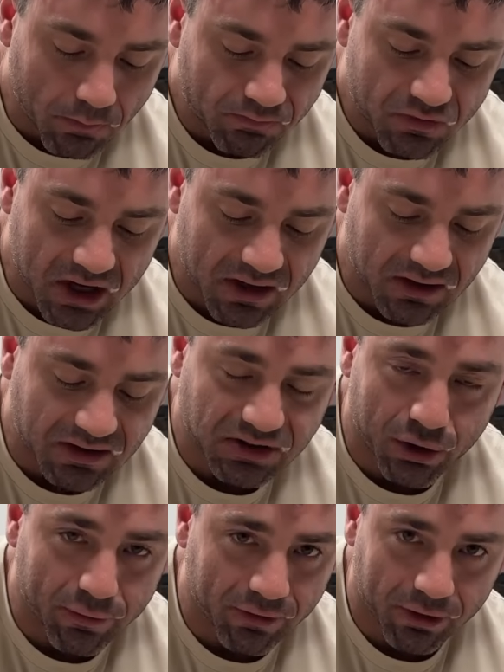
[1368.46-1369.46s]
Take this
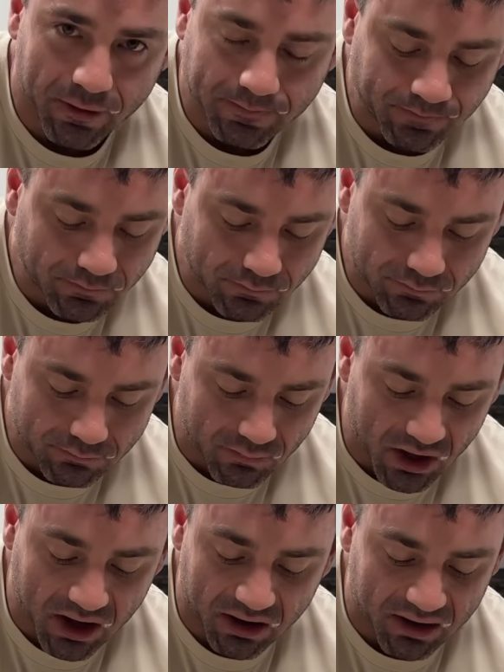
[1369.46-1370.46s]
over
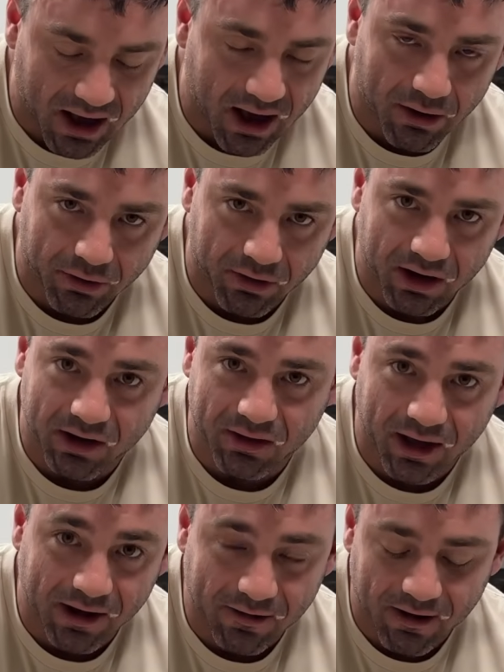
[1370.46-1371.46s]
In-N-Out or any of
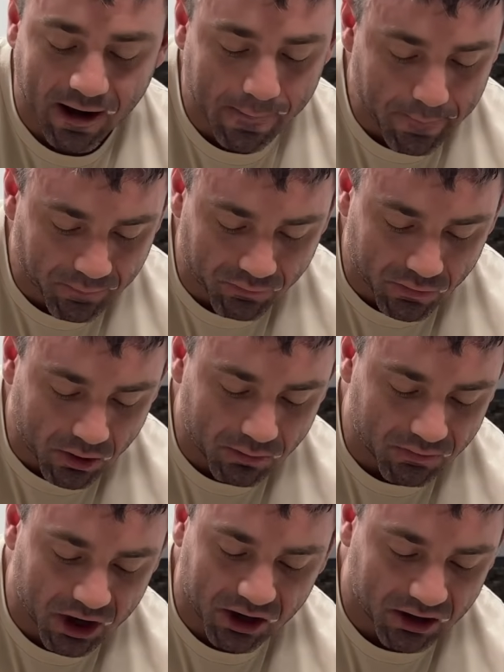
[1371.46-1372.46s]
that crap
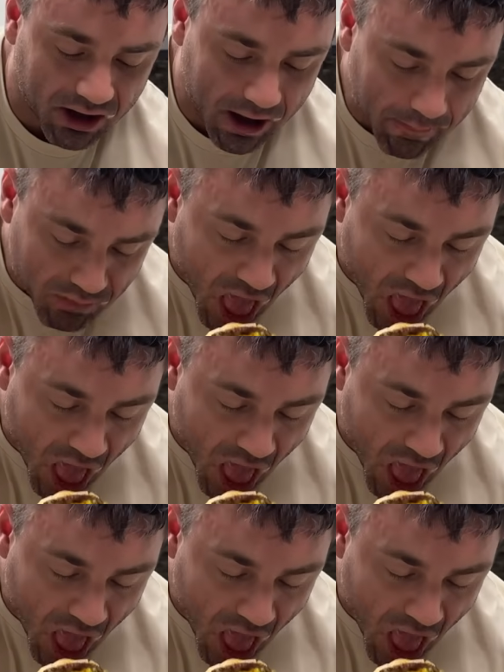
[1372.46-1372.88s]
any day.